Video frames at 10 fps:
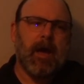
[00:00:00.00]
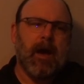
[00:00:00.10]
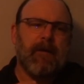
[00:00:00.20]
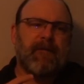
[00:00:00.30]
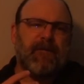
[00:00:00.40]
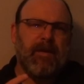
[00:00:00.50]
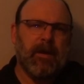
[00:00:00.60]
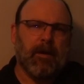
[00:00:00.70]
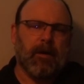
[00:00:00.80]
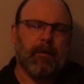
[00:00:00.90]
a
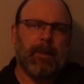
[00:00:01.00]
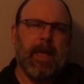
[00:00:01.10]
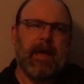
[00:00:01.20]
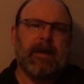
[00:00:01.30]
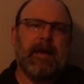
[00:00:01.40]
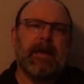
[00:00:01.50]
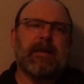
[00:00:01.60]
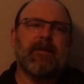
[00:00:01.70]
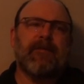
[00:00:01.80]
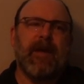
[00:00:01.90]
fear. And he
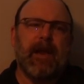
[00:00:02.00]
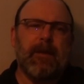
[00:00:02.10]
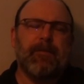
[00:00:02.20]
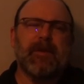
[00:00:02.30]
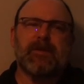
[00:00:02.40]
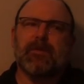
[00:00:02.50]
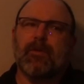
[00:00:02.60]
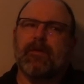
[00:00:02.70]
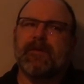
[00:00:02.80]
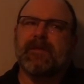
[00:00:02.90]
developed this
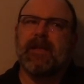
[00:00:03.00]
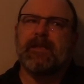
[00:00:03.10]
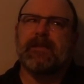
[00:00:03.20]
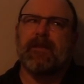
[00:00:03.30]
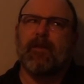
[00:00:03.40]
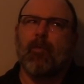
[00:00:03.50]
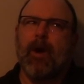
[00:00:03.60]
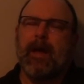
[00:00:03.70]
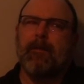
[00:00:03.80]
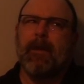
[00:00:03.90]
sort of sense that the
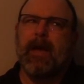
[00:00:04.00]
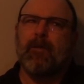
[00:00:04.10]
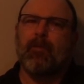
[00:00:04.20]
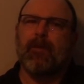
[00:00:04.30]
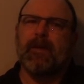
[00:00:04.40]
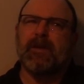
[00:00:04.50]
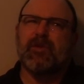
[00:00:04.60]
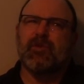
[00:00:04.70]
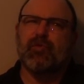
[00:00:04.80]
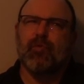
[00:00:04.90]
white man were these
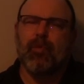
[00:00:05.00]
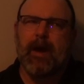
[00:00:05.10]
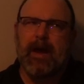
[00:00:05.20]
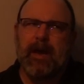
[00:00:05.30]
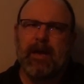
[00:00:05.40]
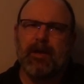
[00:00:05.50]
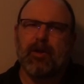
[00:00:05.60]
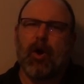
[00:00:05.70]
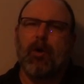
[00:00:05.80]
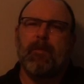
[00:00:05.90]

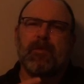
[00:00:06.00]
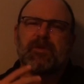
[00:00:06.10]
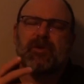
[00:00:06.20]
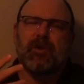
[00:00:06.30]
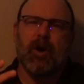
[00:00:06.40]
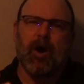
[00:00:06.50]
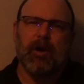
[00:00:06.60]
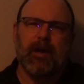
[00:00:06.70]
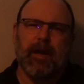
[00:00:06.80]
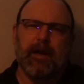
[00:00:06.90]
strange, almost
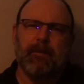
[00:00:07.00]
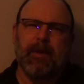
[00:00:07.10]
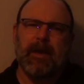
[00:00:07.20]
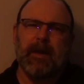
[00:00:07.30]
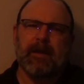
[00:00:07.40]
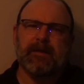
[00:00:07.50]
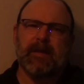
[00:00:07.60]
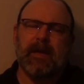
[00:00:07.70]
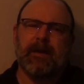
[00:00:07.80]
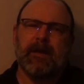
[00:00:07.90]
godlike beings
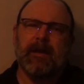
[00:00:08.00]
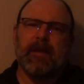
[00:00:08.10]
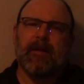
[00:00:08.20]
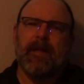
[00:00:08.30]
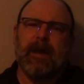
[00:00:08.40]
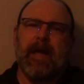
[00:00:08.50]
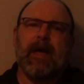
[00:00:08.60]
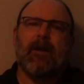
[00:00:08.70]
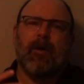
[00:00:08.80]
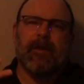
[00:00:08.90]
that, that
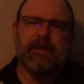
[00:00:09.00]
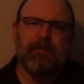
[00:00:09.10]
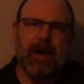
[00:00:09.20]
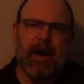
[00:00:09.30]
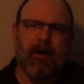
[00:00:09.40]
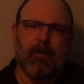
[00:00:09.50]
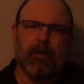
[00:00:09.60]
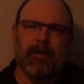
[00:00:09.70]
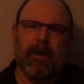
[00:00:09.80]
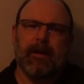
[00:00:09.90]
had all this power,
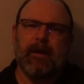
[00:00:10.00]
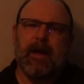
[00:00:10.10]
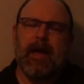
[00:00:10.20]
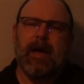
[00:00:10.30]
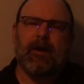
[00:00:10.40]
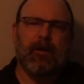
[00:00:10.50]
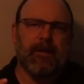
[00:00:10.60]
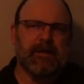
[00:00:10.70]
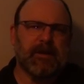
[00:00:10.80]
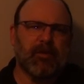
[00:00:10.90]
that had all
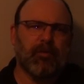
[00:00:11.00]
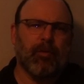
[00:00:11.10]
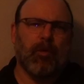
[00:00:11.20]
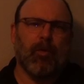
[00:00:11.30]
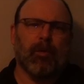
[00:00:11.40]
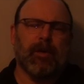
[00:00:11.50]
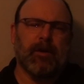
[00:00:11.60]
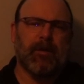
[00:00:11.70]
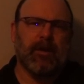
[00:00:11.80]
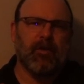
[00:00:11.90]
this control, and
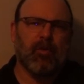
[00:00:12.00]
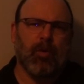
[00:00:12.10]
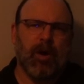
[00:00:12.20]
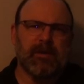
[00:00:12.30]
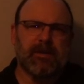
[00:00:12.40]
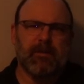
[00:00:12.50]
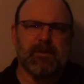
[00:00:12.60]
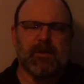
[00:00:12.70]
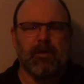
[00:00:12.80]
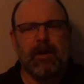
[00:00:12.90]
you didn't cross them.
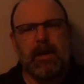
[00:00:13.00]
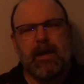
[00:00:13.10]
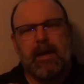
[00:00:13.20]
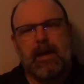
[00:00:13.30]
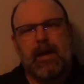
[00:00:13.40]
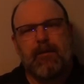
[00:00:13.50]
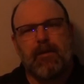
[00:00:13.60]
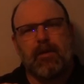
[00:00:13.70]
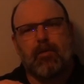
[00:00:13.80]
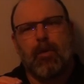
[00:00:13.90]
So
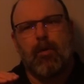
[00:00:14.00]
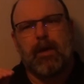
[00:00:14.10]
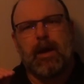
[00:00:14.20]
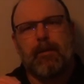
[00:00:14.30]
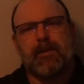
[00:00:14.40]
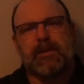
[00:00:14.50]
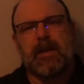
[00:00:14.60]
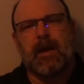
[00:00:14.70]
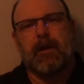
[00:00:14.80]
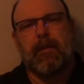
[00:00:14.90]
even growing up as a
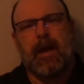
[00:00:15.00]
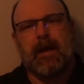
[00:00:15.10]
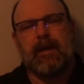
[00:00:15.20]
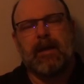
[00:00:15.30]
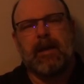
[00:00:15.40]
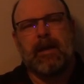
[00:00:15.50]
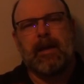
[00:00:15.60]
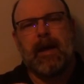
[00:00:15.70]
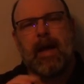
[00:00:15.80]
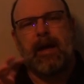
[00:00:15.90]
young man,
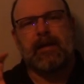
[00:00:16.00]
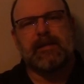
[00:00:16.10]
he had a